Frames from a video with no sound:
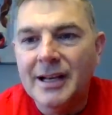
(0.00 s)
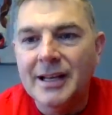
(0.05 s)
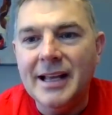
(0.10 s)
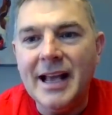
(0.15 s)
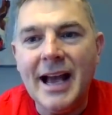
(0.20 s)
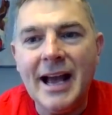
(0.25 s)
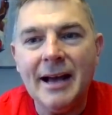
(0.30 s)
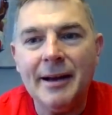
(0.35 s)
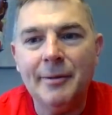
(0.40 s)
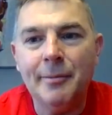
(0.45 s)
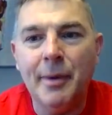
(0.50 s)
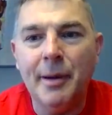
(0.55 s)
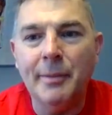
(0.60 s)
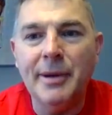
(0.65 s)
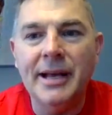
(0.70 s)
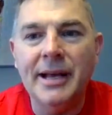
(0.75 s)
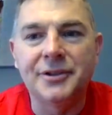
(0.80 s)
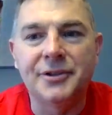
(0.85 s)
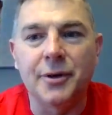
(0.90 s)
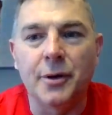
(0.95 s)
Yeah, my
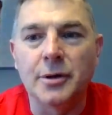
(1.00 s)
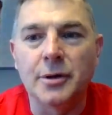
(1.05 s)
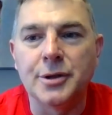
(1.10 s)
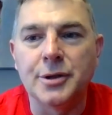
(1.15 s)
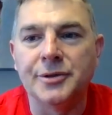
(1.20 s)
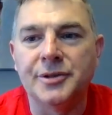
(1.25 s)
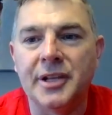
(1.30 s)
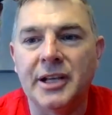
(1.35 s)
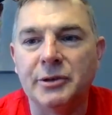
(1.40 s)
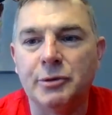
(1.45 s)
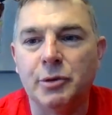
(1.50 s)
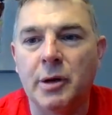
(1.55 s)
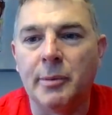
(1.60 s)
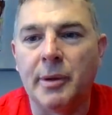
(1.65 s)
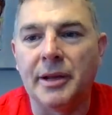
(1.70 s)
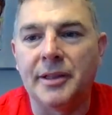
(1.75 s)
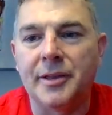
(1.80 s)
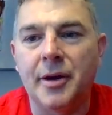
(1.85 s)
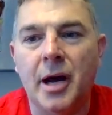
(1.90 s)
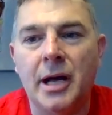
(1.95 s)
man Sergio says, "What are
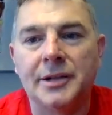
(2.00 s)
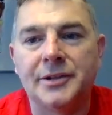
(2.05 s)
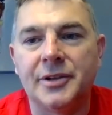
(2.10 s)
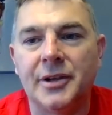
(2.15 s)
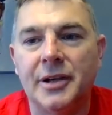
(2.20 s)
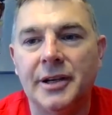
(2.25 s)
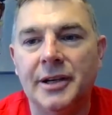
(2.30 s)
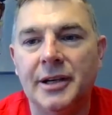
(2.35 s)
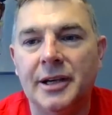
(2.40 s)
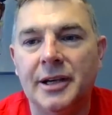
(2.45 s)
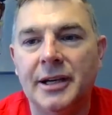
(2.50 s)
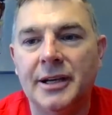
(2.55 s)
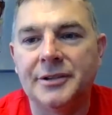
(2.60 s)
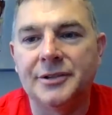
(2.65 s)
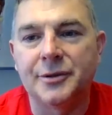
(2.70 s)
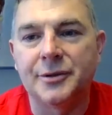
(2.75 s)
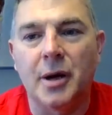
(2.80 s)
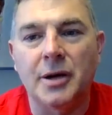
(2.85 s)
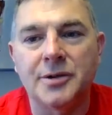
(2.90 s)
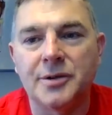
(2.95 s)
my thoughts on uh,
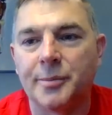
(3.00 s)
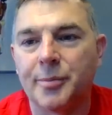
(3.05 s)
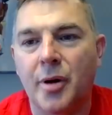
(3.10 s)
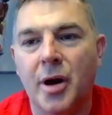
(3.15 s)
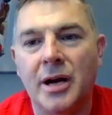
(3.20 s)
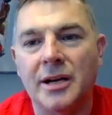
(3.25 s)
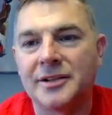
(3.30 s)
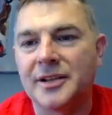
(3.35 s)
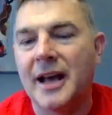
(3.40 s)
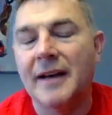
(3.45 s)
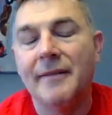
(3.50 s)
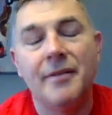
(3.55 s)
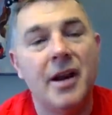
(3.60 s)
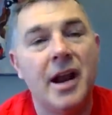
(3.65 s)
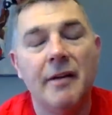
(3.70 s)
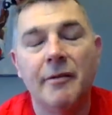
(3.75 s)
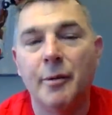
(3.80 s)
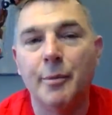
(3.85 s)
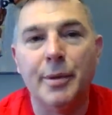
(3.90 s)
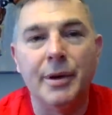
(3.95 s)
structured products?" I've
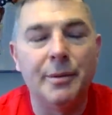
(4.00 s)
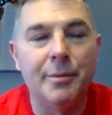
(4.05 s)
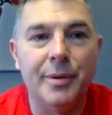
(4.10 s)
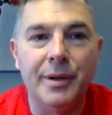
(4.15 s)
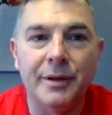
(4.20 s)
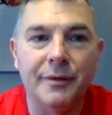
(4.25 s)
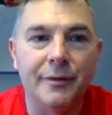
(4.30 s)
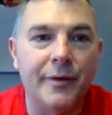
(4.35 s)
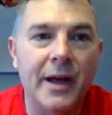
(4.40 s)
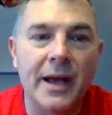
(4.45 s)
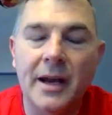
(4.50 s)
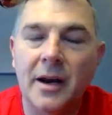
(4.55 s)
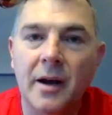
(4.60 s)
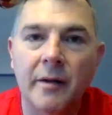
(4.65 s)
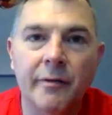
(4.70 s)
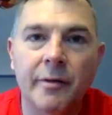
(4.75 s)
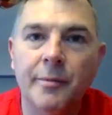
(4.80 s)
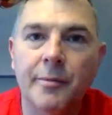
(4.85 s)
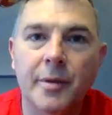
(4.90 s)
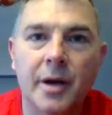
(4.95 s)
never been a big fan
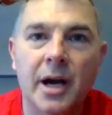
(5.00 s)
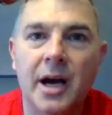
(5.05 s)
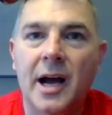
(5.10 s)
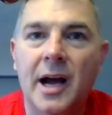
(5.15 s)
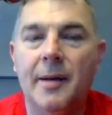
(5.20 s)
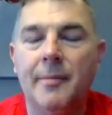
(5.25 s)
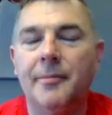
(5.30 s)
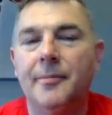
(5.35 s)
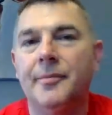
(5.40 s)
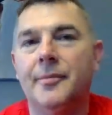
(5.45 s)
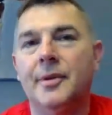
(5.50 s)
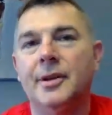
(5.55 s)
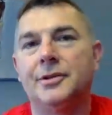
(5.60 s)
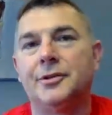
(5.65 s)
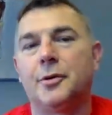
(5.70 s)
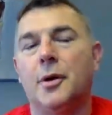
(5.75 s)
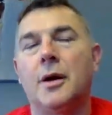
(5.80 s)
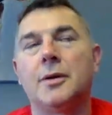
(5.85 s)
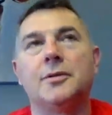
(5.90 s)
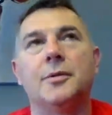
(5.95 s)
of them. Um,
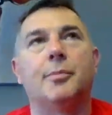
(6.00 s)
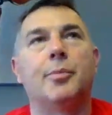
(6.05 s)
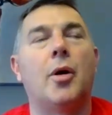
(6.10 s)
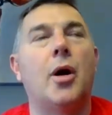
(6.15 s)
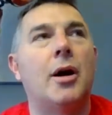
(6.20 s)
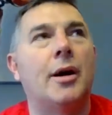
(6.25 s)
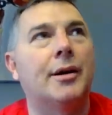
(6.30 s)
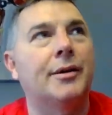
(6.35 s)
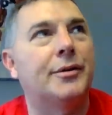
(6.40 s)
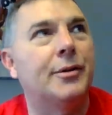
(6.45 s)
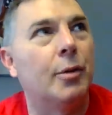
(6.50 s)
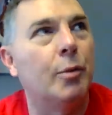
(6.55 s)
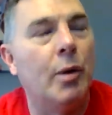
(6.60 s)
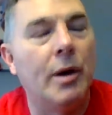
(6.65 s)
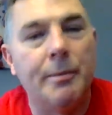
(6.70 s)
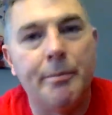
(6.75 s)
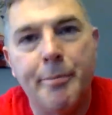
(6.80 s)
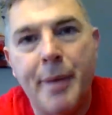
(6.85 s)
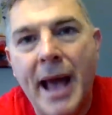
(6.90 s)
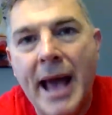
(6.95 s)
structured products are
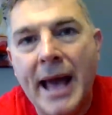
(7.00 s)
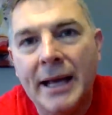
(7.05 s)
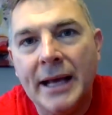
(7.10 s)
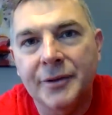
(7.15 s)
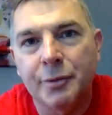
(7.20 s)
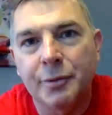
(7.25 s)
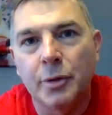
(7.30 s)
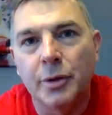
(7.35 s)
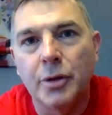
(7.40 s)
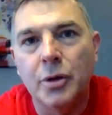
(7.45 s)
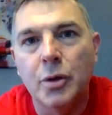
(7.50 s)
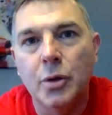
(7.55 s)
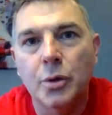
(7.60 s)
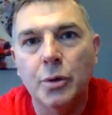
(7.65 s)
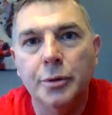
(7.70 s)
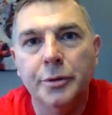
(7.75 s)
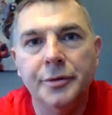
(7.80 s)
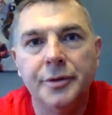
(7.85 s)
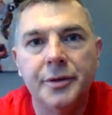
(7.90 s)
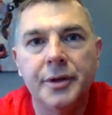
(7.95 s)
what banks will
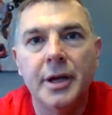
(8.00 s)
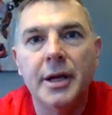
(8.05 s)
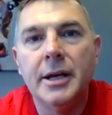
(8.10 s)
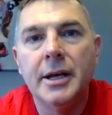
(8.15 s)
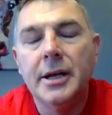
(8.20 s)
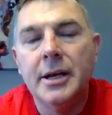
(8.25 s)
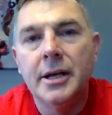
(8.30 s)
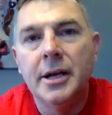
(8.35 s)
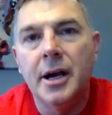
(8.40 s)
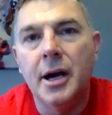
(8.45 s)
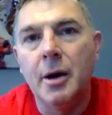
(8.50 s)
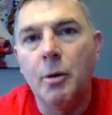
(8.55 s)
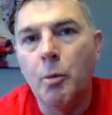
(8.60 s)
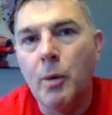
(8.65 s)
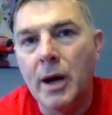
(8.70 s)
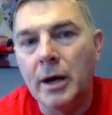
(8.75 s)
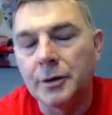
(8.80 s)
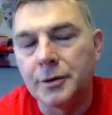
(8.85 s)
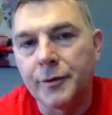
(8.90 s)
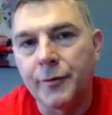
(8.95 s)
use. Uh,
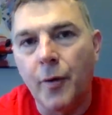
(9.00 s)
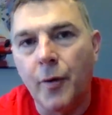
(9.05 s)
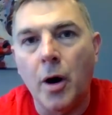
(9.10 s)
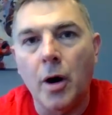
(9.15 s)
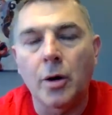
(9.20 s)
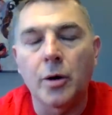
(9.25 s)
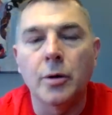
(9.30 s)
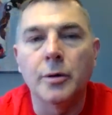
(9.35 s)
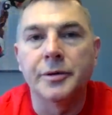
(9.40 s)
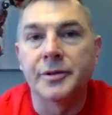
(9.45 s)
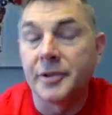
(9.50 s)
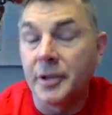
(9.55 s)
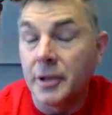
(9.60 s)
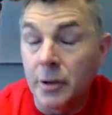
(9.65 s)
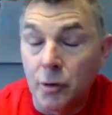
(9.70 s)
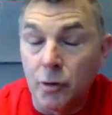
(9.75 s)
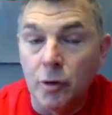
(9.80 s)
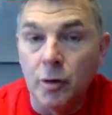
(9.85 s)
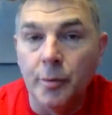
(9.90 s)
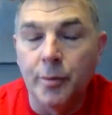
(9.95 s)
Wells Fargo,
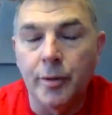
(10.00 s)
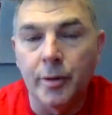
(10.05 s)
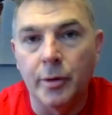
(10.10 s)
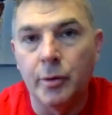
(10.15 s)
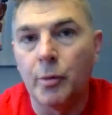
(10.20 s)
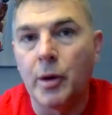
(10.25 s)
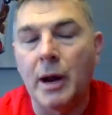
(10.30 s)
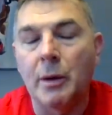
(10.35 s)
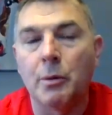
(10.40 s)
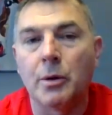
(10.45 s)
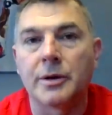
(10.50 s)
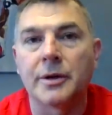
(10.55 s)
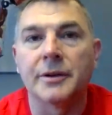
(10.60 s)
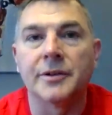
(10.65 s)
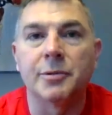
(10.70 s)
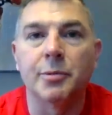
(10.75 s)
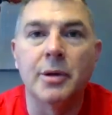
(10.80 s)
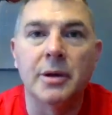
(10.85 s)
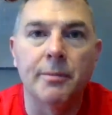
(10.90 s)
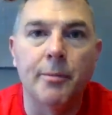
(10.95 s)
Citigroup, and when I worked at
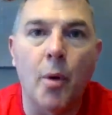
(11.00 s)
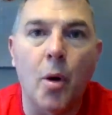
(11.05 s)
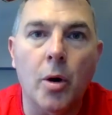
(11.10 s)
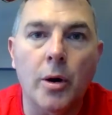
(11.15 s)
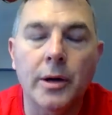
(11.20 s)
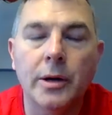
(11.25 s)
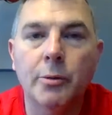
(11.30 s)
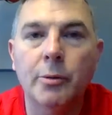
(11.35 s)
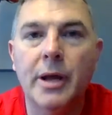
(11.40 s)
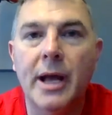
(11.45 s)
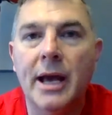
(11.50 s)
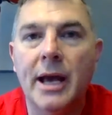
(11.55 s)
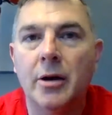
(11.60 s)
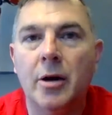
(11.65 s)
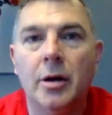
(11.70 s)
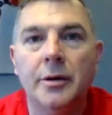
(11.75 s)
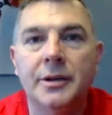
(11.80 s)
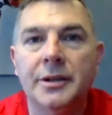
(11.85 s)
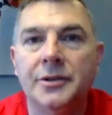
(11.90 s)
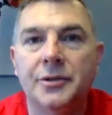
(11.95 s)
Smith Barney, we had
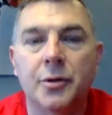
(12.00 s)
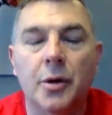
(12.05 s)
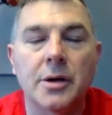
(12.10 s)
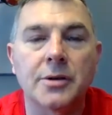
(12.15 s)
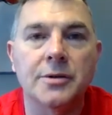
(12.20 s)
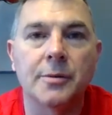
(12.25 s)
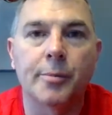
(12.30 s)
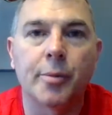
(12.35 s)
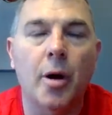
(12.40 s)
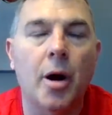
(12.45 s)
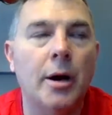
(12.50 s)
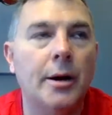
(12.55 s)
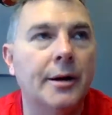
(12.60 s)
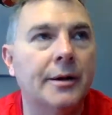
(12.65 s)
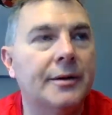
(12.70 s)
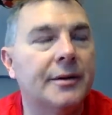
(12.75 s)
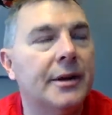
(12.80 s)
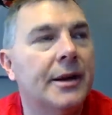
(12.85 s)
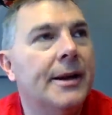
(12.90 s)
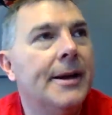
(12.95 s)
all these structured
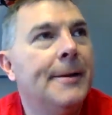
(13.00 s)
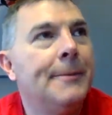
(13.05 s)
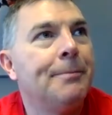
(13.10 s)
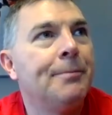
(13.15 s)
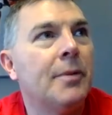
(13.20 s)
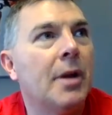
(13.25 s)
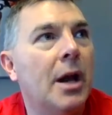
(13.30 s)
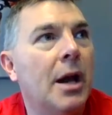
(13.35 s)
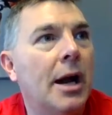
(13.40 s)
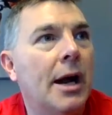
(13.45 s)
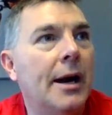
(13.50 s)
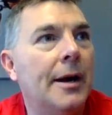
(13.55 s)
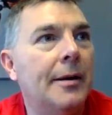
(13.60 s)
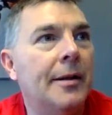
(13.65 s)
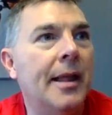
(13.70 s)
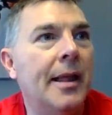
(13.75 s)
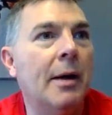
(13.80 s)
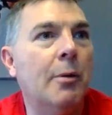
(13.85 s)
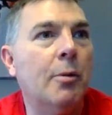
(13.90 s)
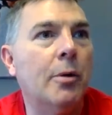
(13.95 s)
products uh,
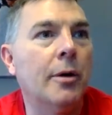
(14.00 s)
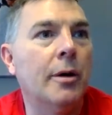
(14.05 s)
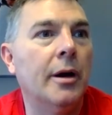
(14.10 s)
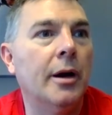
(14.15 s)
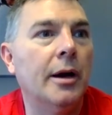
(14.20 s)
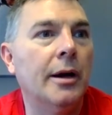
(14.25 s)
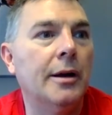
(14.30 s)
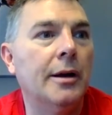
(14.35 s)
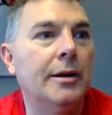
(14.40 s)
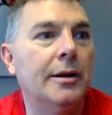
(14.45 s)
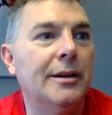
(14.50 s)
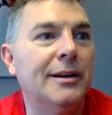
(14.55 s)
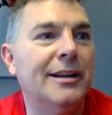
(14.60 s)
that were uh,